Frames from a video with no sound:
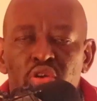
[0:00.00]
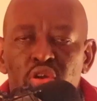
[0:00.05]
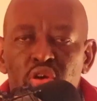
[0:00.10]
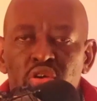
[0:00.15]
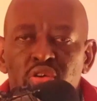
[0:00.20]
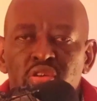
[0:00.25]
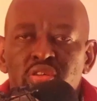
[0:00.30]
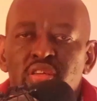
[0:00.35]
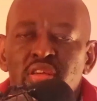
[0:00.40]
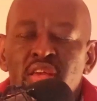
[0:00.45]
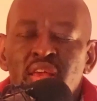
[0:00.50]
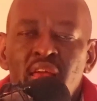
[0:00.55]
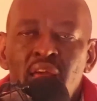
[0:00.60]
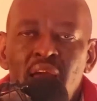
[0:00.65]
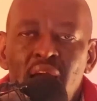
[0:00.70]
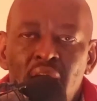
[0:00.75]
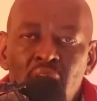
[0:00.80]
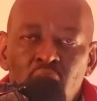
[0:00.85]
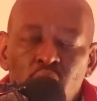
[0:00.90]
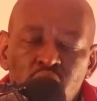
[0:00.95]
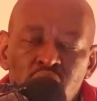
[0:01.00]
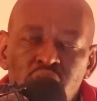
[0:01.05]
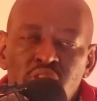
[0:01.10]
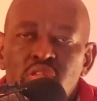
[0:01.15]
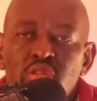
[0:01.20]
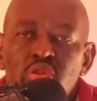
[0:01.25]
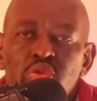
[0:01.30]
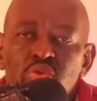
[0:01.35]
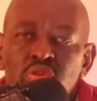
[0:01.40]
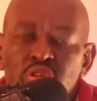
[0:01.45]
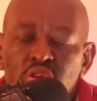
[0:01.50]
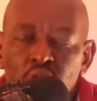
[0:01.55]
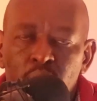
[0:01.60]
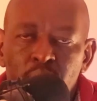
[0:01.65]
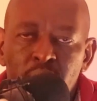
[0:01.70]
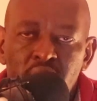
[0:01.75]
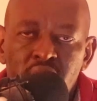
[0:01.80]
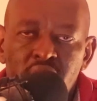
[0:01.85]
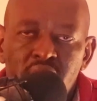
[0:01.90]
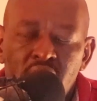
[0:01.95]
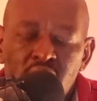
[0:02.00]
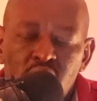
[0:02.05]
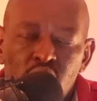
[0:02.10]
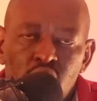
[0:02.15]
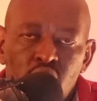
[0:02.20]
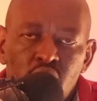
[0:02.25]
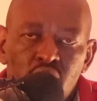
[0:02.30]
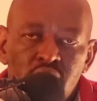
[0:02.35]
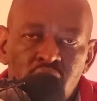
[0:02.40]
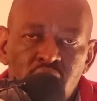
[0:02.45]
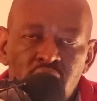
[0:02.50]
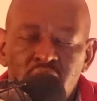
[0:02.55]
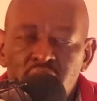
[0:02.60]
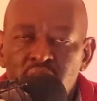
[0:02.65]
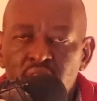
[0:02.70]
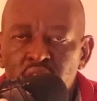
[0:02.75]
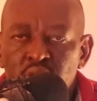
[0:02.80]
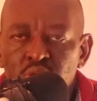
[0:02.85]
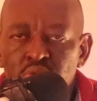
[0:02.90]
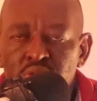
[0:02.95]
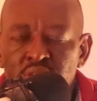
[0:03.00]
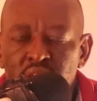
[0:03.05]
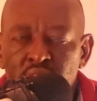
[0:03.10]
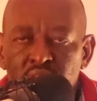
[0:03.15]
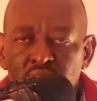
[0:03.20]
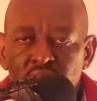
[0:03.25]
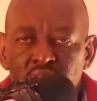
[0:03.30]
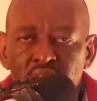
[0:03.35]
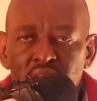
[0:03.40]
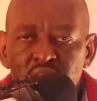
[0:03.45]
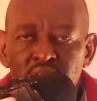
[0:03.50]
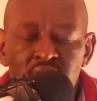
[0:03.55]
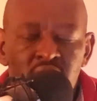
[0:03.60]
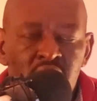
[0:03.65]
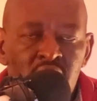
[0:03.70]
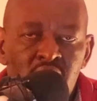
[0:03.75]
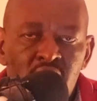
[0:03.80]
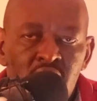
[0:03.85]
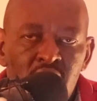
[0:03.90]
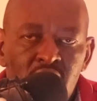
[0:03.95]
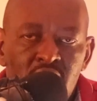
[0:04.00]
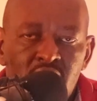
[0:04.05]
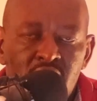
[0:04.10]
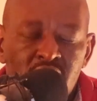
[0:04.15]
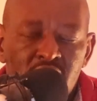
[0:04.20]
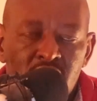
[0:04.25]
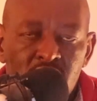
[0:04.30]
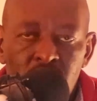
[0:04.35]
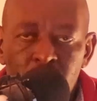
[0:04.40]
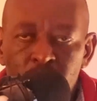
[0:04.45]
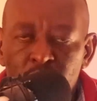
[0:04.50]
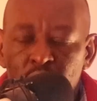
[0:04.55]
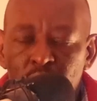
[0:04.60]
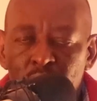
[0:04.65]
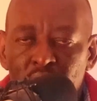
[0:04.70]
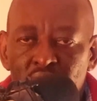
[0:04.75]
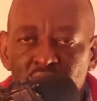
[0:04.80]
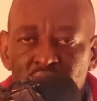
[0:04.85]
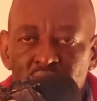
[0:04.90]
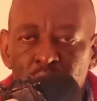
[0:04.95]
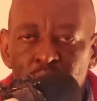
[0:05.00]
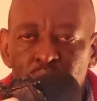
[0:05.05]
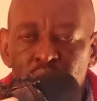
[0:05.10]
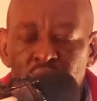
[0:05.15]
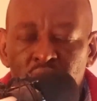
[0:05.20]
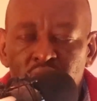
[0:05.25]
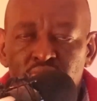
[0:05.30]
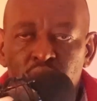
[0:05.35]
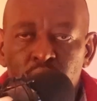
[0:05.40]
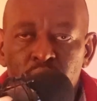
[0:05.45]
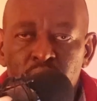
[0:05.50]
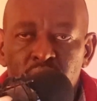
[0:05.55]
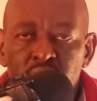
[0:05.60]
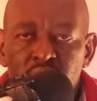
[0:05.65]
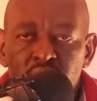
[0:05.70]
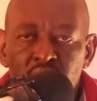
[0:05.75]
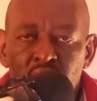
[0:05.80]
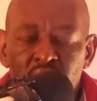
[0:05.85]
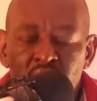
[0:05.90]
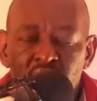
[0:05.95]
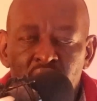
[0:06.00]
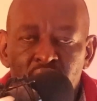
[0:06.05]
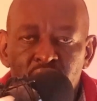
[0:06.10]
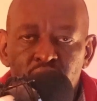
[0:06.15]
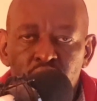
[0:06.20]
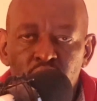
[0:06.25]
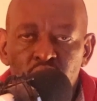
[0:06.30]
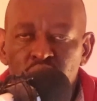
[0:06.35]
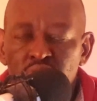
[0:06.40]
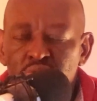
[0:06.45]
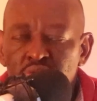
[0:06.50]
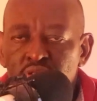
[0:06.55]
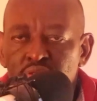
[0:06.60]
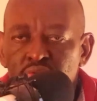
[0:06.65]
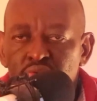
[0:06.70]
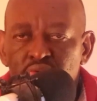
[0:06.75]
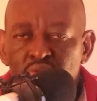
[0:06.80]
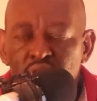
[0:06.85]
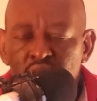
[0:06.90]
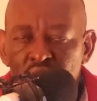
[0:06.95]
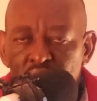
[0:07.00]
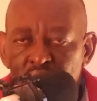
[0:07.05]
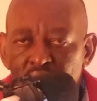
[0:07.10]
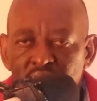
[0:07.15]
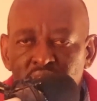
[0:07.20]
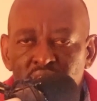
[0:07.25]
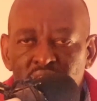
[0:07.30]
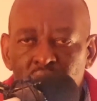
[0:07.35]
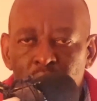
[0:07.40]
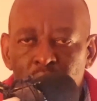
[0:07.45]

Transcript: not, I would still recommend that you consider using Kit. It's an email marketing platform that I have used for the last